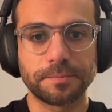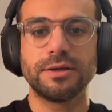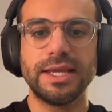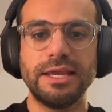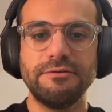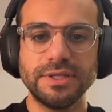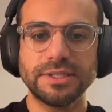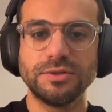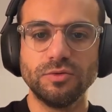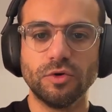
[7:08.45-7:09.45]
So if
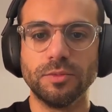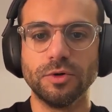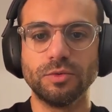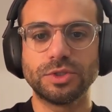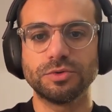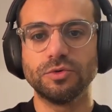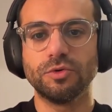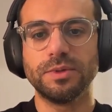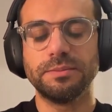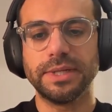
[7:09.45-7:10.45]
it's normal, which would
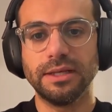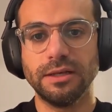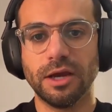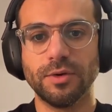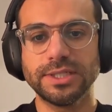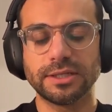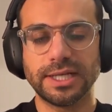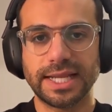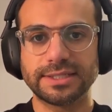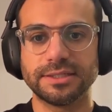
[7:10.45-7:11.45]
normally be lower,
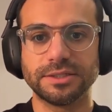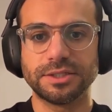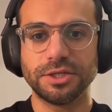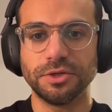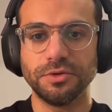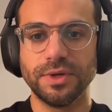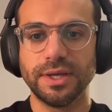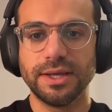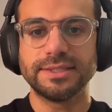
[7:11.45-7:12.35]
so less than 2,